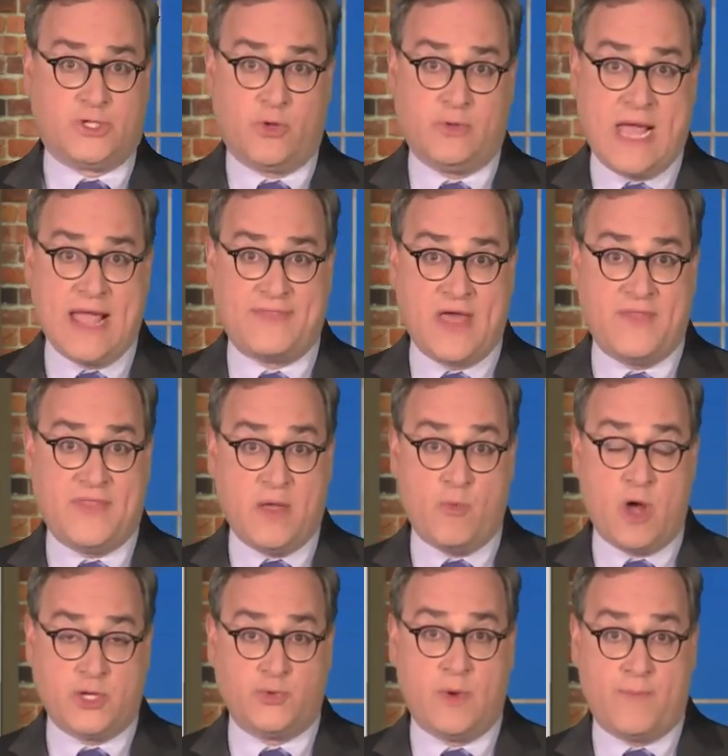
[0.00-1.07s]
don't like that. They
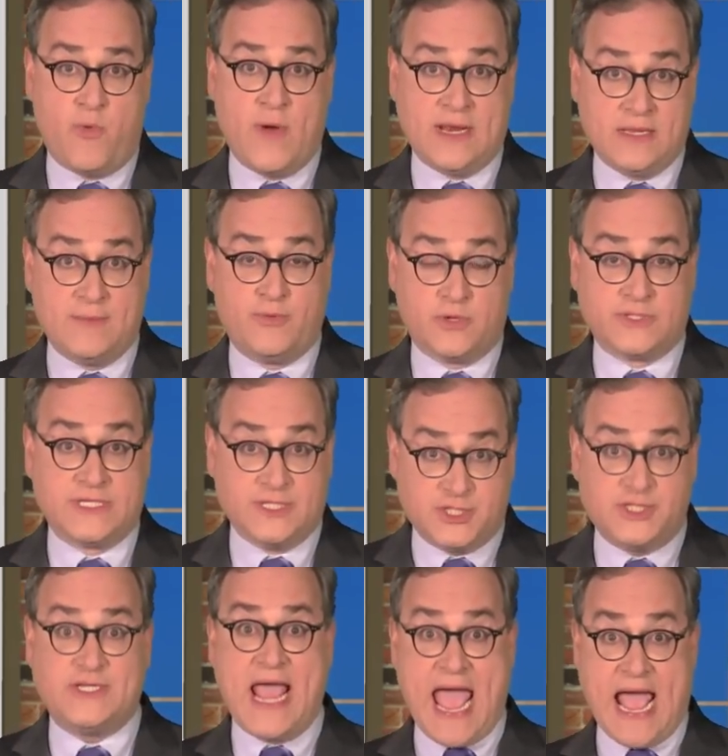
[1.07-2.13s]
want to appoint Liberals
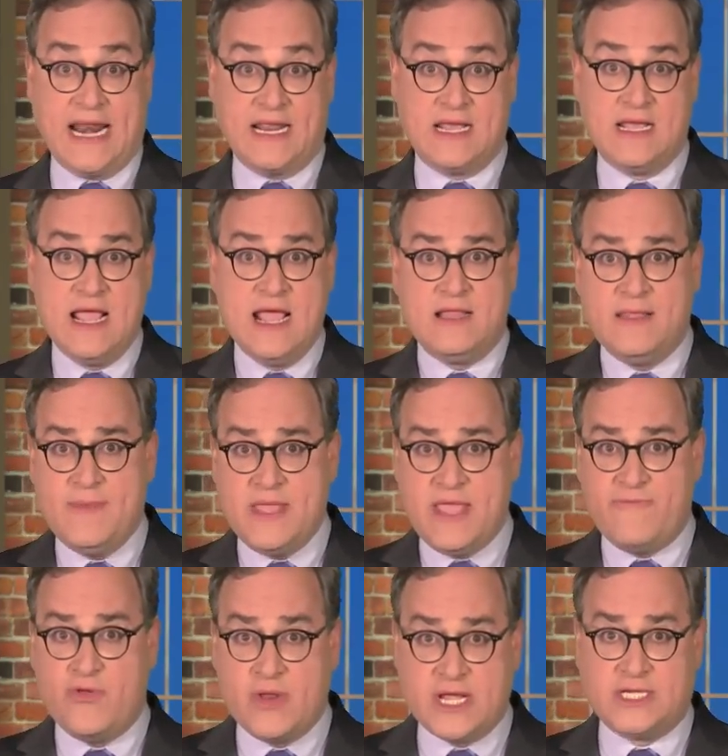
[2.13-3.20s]
instead. Let me
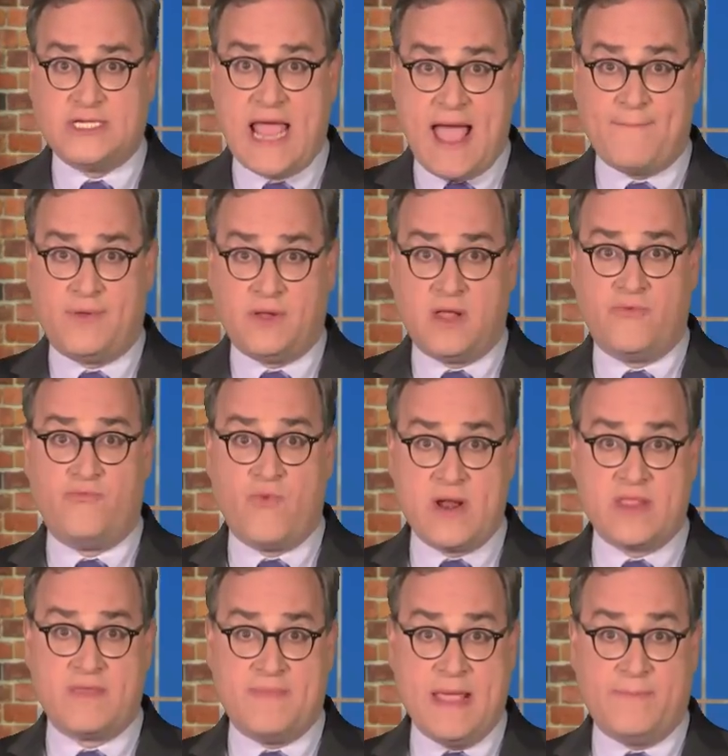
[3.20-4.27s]
give you an example of one
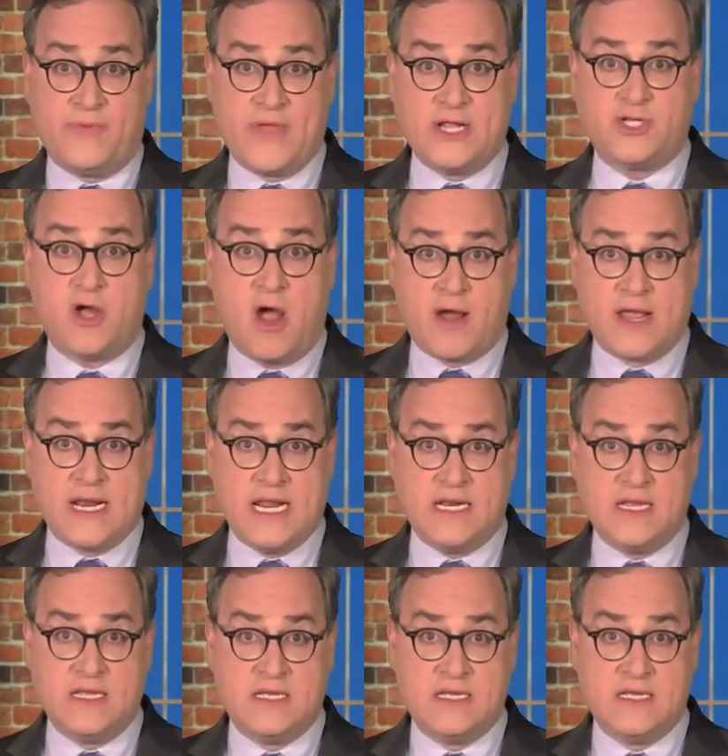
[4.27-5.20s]
of the people they targeted